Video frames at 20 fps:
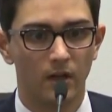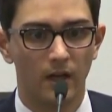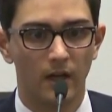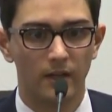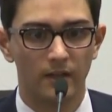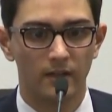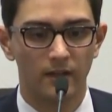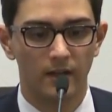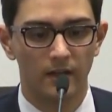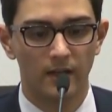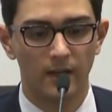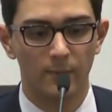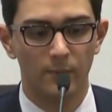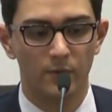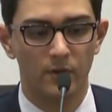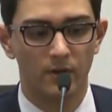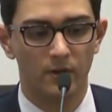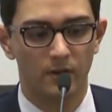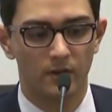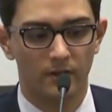I kept
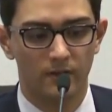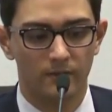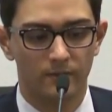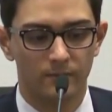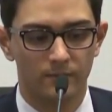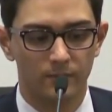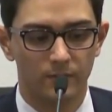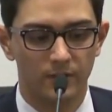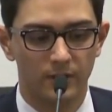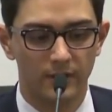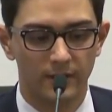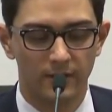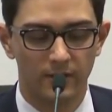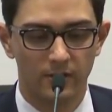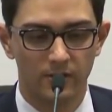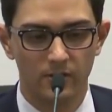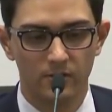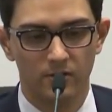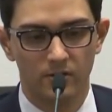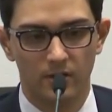the
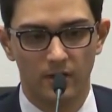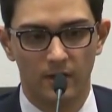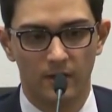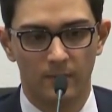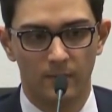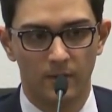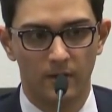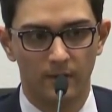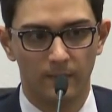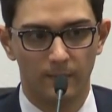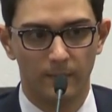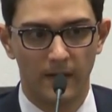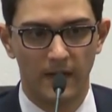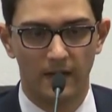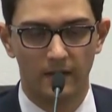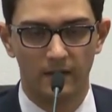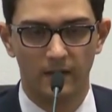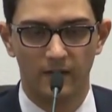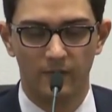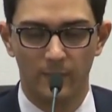clicker in the
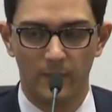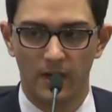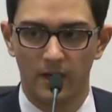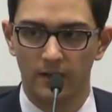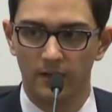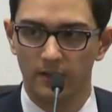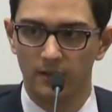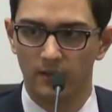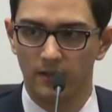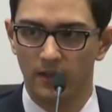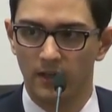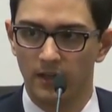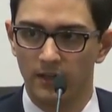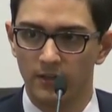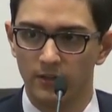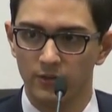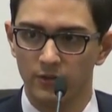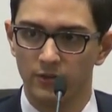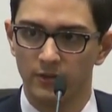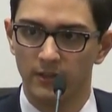back left pocket, and I
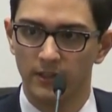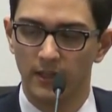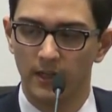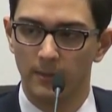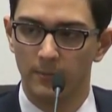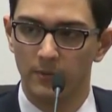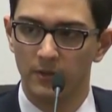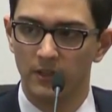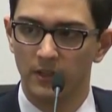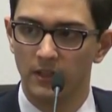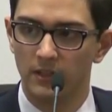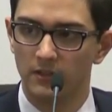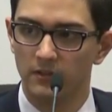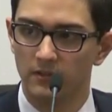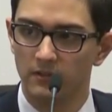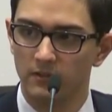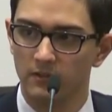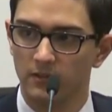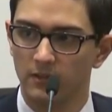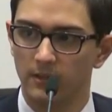usually kept the
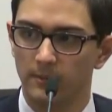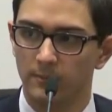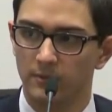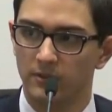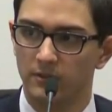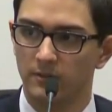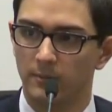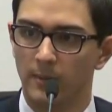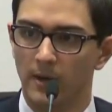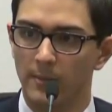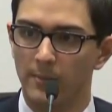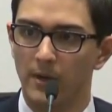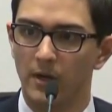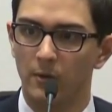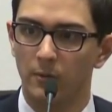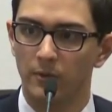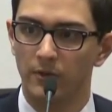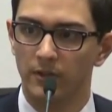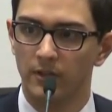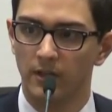keys clipped to my
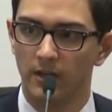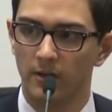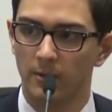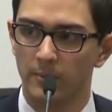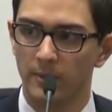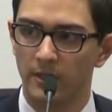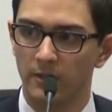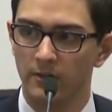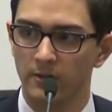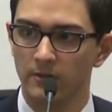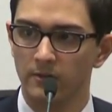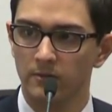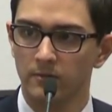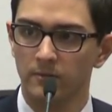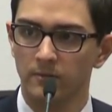belt with a carabiner.